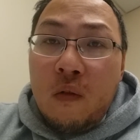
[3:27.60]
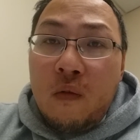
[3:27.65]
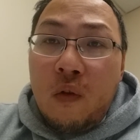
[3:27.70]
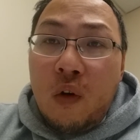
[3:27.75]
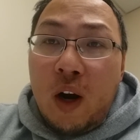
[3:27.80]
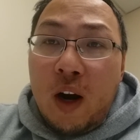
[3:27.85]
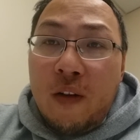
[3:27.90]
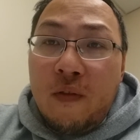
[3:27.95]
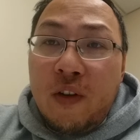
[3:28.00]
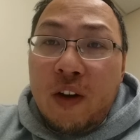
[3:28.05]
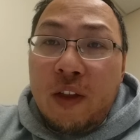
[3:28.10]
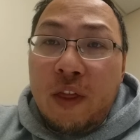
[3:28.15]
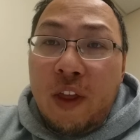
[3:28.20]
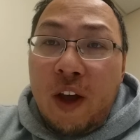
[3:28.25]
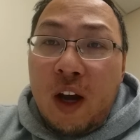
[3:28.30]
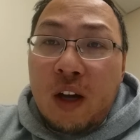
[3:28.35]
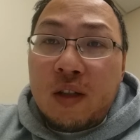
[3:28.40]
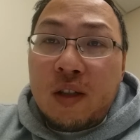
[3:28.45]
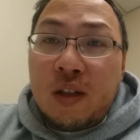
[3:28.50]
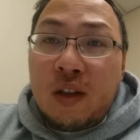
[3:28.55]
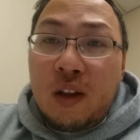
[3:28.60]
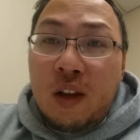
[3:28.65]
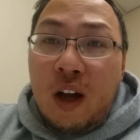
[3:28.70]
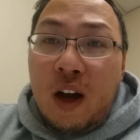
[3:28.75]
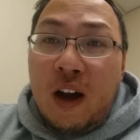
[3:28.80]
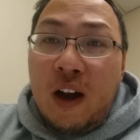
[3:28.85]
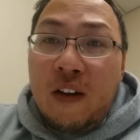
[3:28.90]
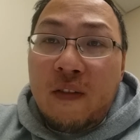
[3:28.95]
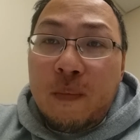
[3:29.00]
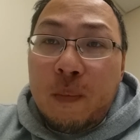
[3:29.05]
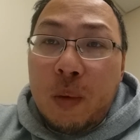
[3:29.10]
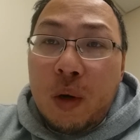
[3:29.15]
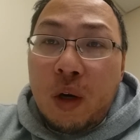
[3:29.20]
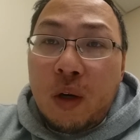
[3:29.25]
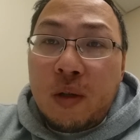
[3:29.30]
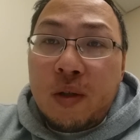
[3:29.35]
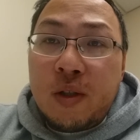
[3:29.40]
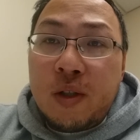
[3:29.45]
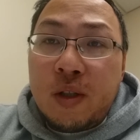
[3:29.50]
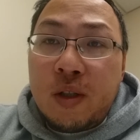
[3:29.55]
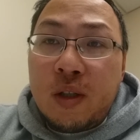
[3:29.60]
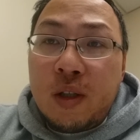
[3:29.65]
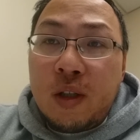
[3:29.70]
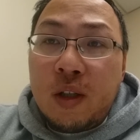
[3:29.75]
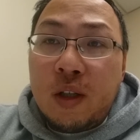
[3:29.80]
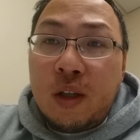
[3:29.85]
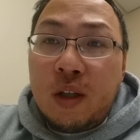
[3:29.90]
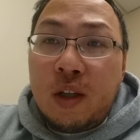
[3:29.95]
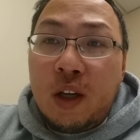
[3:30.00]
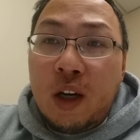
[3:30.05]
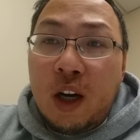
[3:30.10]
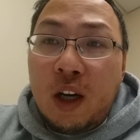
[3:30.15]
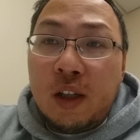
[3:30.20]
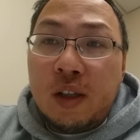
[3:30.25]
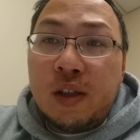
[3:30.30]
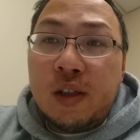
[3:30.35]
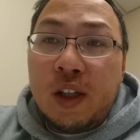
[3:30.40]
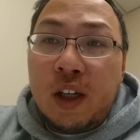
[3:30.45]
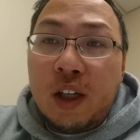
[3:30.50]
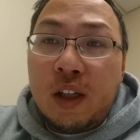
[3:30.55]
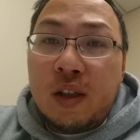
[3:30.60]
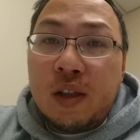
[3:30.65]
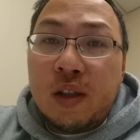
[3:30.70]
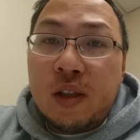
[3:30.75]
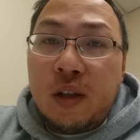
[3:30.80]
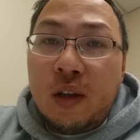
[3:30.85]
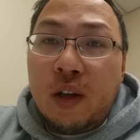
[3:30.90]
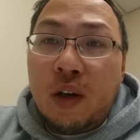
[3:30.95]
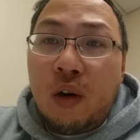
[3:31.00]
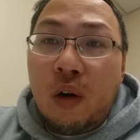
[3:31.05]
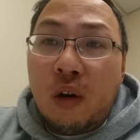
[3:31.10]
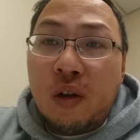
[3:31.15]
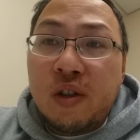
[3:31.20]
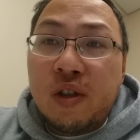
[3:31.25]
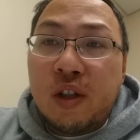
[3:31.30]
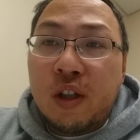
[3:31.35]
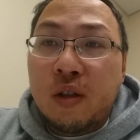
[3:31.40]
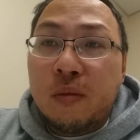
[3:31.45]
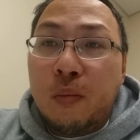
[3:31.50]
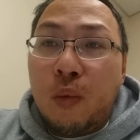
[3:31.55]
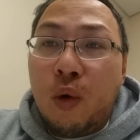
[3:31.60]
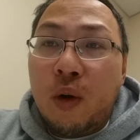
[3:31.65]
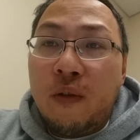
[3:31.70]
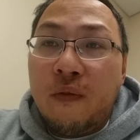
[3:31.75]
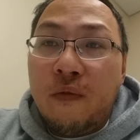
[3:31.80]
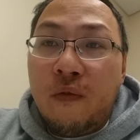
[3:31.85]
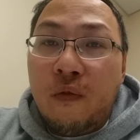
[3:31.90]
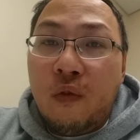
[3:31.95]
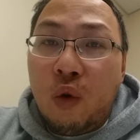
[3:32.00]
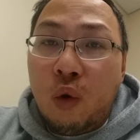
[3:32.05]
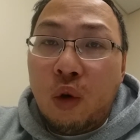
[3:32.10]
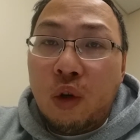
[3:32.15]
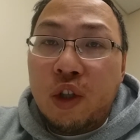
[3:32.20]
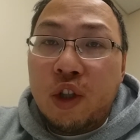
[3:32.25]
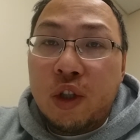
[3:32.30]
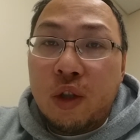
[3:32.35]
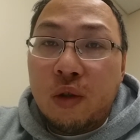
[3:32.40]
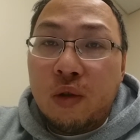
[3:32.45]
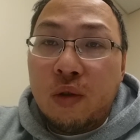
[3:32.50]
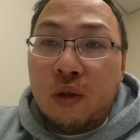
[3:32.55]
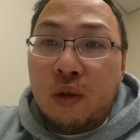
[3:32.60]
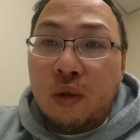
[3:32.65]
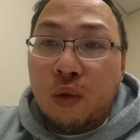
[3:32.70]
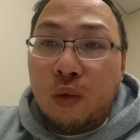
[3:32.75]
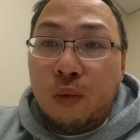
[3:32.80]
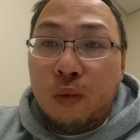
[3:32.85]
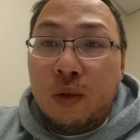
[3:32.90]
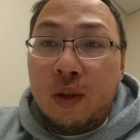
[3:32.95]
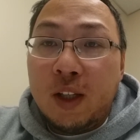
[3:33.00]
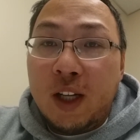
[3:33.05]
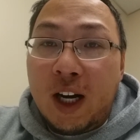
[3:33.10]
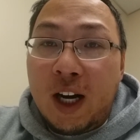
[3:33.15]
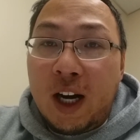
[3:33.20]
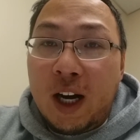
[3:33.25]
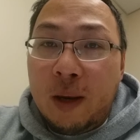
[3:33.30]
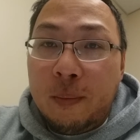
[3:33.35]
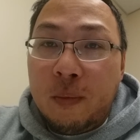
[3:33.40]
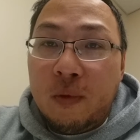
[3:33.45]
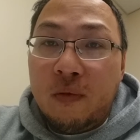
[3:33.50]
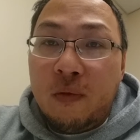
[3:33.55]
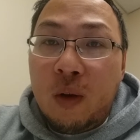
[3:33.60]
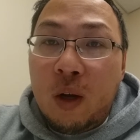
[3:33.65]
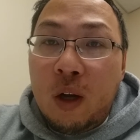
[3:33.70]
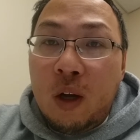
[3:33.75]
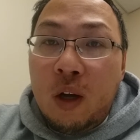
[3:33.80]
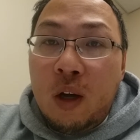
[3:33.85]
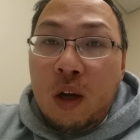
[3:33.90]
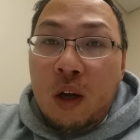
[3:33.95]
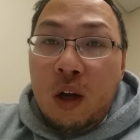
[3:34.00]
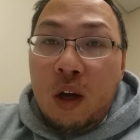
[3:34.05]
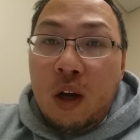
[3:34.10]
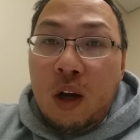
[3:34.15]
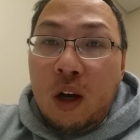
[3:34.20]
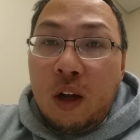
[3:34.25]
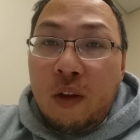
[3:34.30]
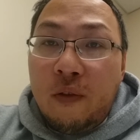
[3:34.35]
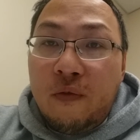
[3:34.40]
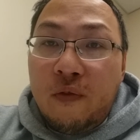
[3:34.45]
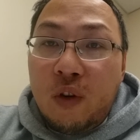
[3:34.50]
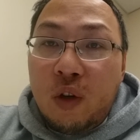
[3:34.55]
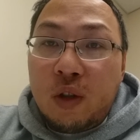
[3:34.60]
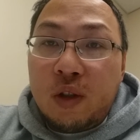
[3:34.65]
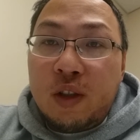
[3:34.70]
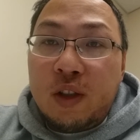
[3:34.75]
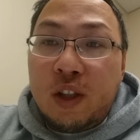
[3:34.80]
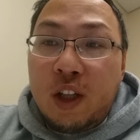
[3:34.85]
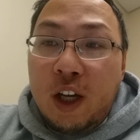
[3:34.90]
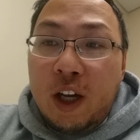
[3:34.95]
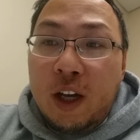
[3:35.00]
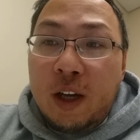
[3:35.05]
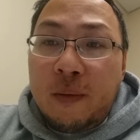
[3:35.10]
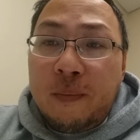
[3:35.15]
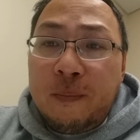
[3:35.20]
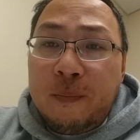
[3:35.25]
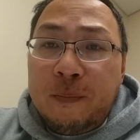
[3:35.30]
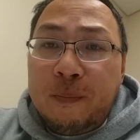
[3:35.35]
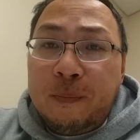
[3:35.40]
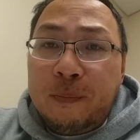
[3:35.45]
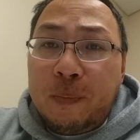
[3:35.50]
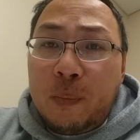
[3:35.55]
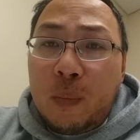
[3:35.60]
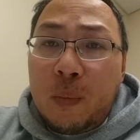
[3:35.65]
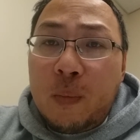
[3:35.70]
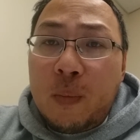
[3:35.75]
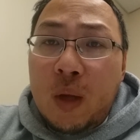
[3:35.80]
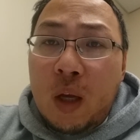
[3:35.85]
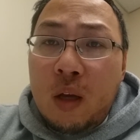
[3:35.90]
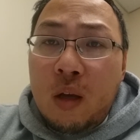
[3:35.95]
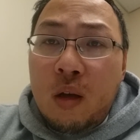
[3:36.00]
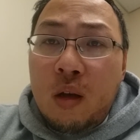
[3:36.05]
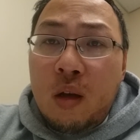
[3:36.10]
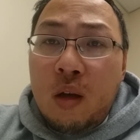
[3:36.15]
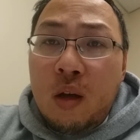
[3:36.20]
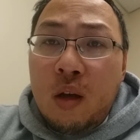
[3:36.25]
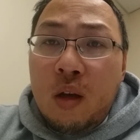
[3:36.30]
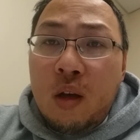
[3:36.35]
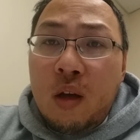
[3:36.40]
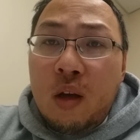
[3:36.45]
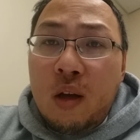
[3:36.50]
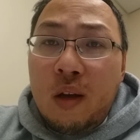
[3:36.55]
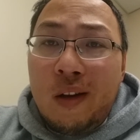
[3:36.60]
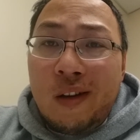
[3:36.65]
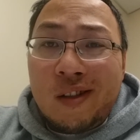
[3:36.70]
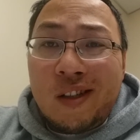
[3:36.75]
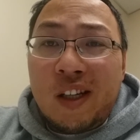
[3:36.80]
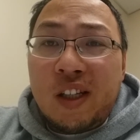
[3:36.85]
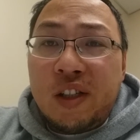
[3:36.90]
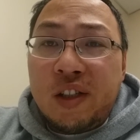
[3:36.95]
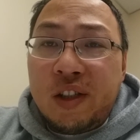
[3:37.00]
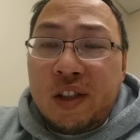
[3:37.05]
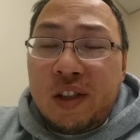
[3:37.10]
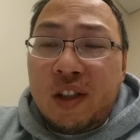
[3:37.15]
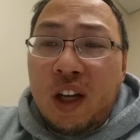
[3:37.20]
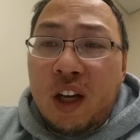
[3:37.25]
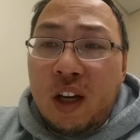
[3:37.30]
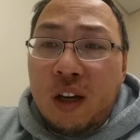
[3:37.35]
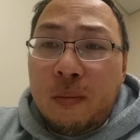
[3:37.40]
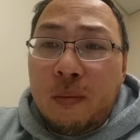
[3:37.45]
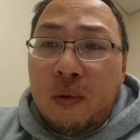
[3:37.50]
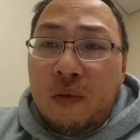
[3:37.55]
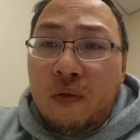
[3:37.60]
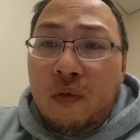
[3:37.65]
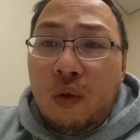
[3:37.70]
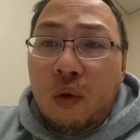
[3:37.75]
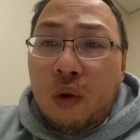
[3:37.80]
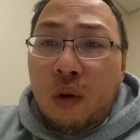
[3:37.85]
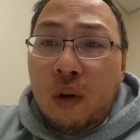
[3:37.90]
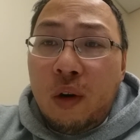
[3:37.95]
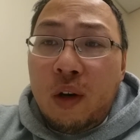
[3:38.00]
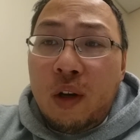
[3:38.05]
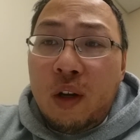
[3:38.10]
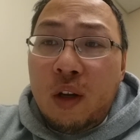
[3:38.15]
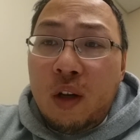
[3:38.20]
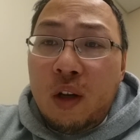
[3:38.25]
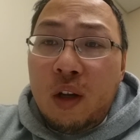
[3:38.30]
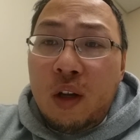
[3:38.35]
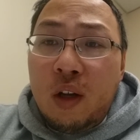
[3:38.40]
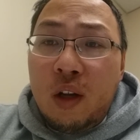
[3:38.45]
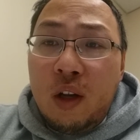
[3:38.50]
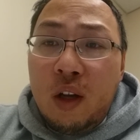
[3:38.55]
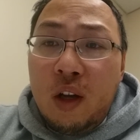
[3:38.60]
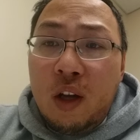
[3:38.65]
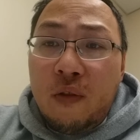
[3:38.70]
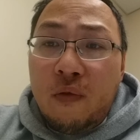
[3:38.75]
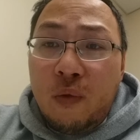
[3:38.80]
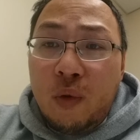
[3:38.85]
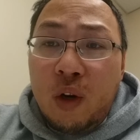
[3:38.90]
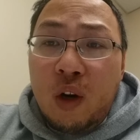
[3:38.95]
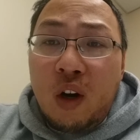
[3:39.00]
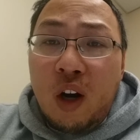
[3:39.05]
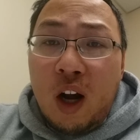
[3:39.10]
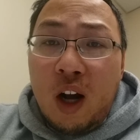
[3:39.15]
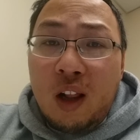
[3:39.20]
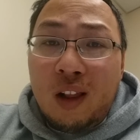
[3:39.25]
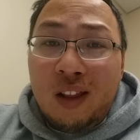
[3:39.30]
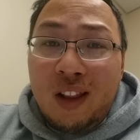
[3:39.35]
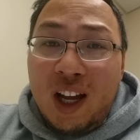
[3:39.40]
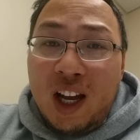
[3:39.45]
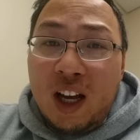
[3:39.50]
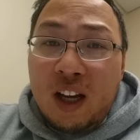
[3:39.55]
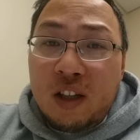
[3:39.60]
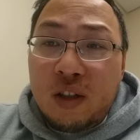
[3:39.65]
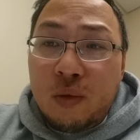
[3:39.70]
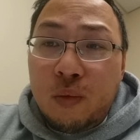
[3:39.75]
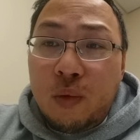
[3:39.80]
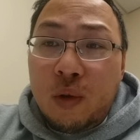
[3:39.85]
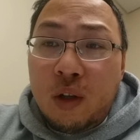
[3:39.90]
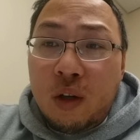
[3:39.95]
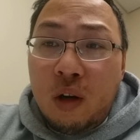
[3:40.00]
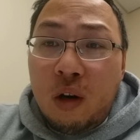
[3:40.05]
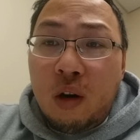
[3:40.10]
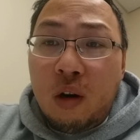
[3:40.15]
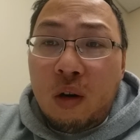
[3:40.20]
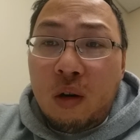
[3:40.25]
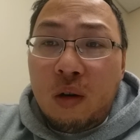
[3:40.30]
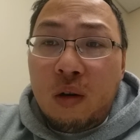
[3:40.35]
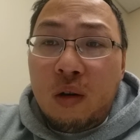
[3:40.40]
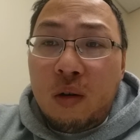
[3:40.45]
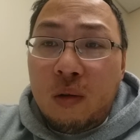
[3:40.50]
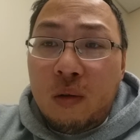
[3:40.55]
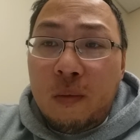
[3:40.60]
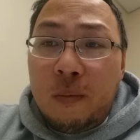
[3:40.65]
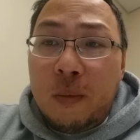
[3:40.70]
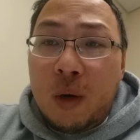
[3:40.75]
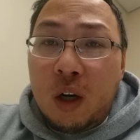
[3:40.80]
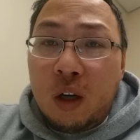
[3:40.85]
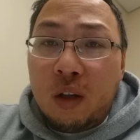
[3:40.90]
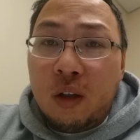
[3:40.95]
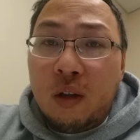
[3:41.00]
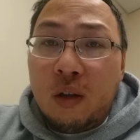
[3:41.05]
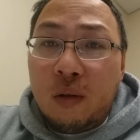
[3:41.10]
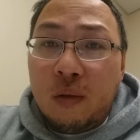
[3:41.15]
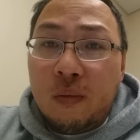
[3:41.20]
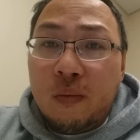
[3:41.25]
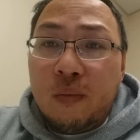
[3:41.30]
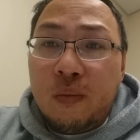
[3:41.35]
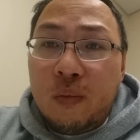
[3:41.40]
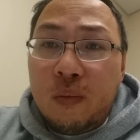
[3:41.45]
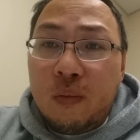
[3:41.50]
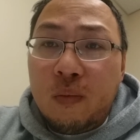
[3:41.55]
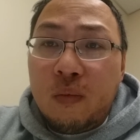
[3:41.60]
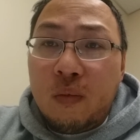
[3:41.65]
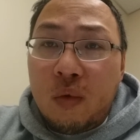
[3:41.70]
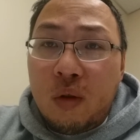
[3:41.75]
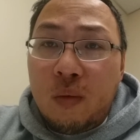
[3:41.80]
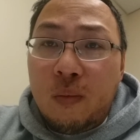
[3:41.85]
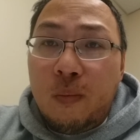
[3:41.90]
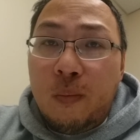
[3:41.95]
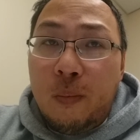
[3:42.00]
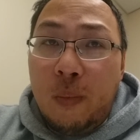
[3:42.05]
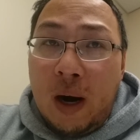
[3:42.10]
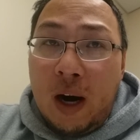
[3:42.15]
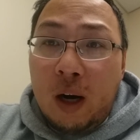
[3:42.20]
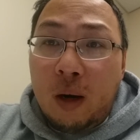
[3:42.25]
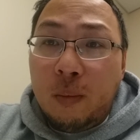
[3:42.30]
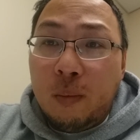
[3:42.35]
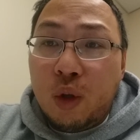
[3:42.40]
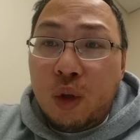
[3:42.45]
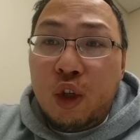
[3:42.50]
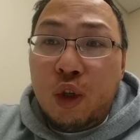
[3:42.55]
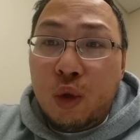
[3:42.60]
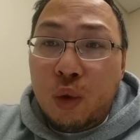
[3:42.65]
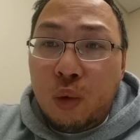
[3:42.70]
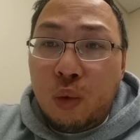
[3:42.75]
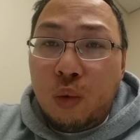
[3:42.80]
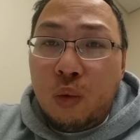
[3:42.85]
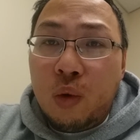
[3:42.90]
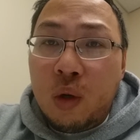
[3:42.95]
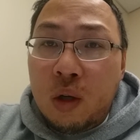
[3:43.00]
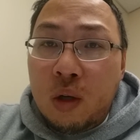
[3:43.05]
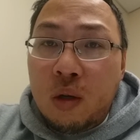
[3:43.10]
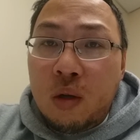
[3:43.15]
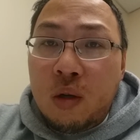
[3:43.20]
For every 1,000 live births in the United States, there are 6.4 children who die on the first day. As I stated before, if we are not last, we are among the bottom two.